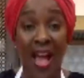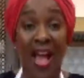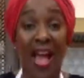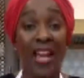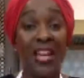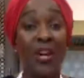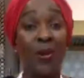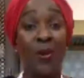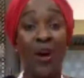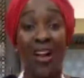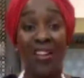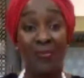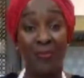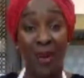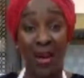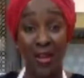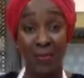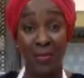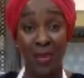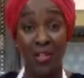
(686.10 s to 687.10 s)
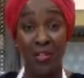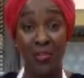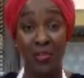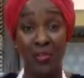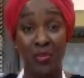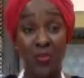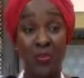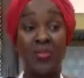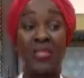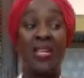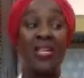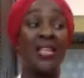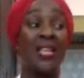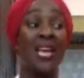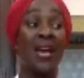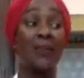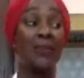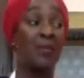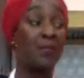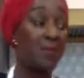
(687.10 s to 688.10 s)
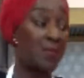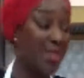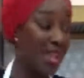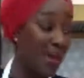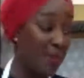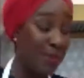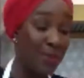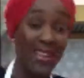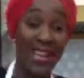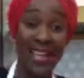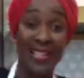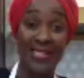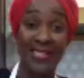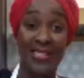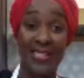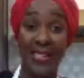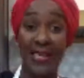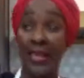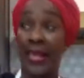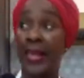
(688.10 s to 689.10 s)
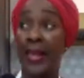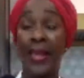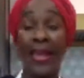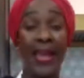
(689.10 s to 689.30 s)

I know I've bought mushrooms and kept them in that plastic,